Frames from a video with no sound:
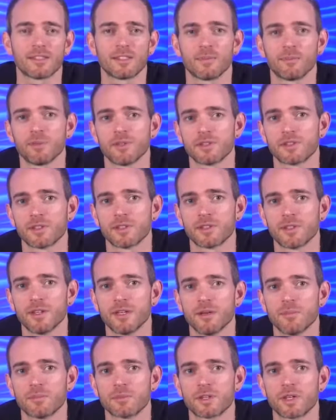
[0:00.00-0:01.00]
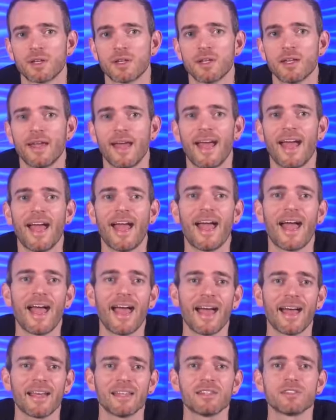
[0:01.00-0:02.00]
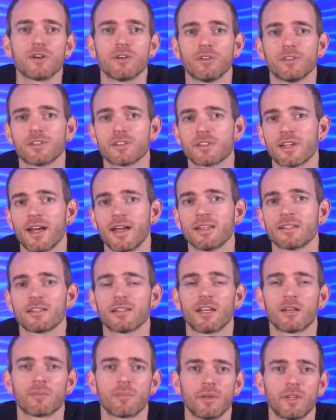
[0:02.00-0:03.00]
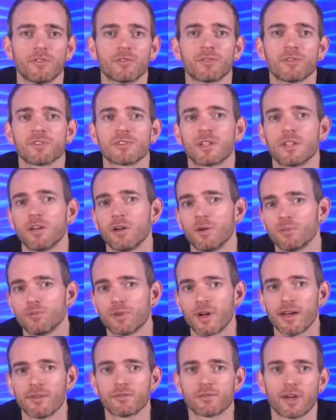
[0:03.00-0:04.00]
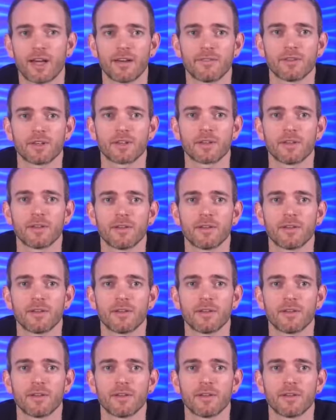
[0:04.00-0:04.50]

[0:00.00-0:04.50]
templates and themes, ads on sites like Pinterest that help drive traffic,